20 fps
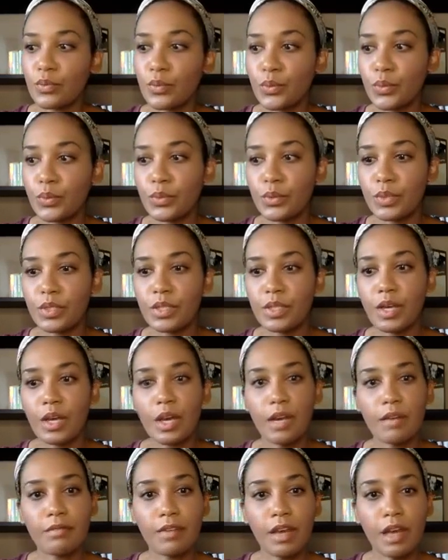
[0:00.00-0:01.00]
root
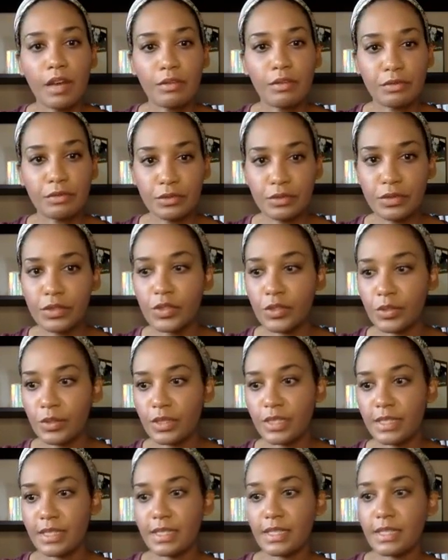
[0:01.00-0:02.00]
of our food
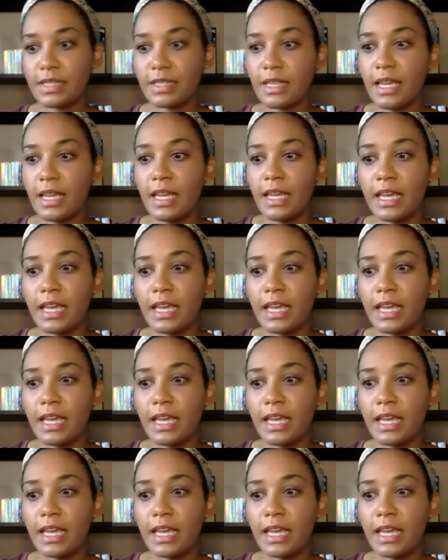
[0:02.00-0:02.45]
choices.